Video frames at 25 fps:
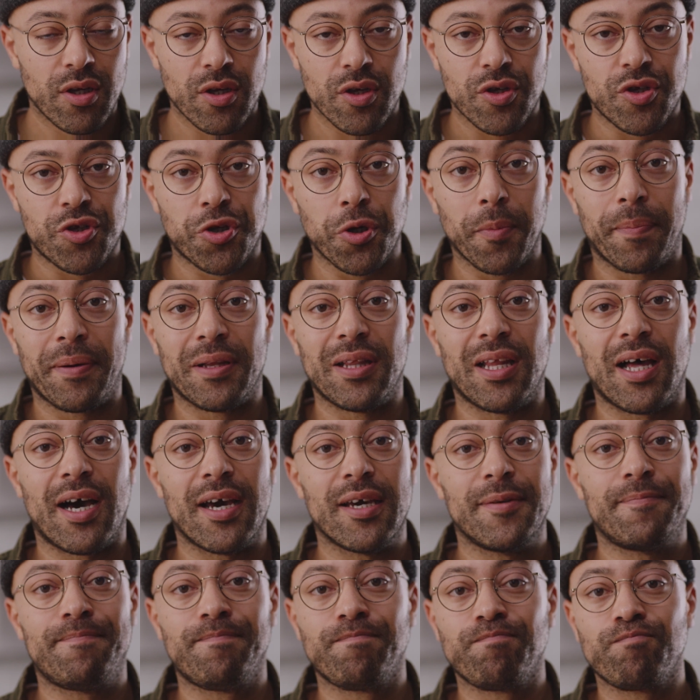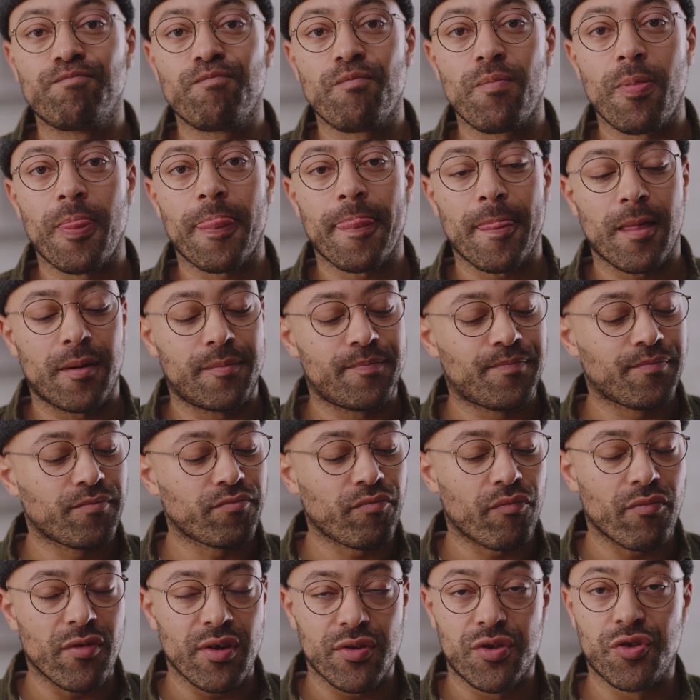Super light,
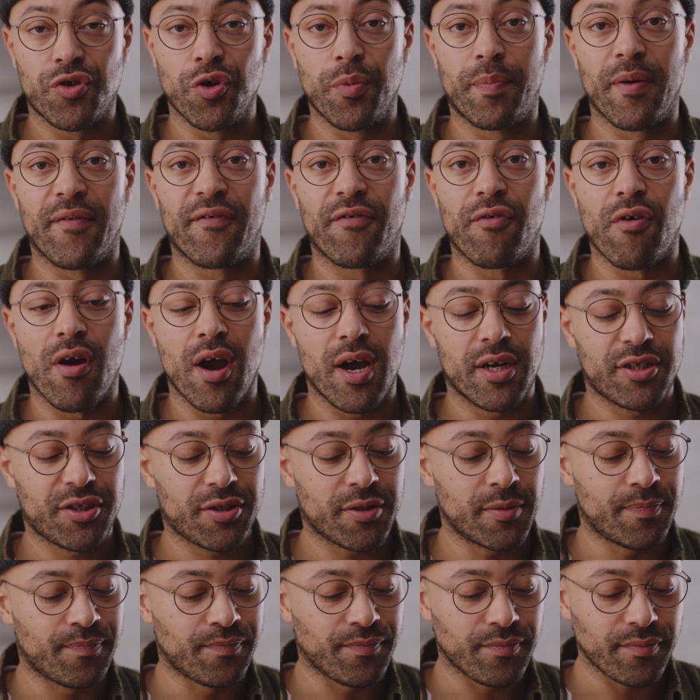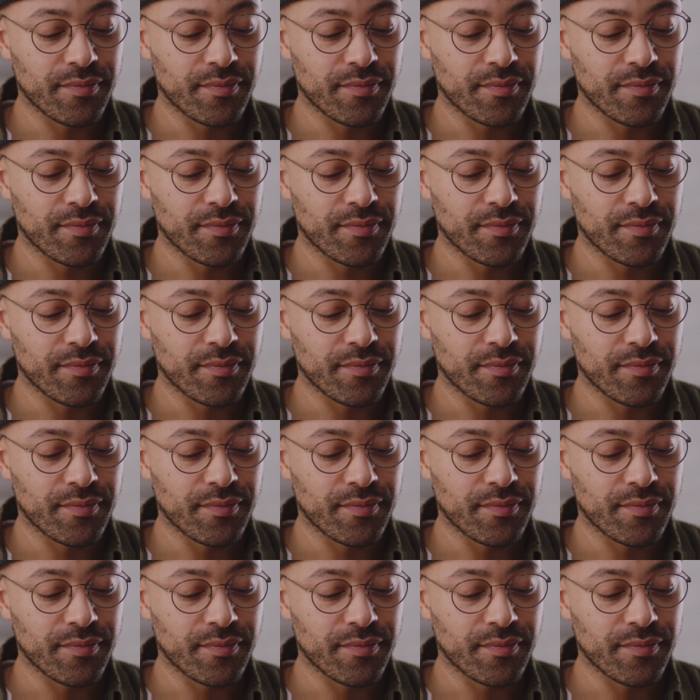super fresh,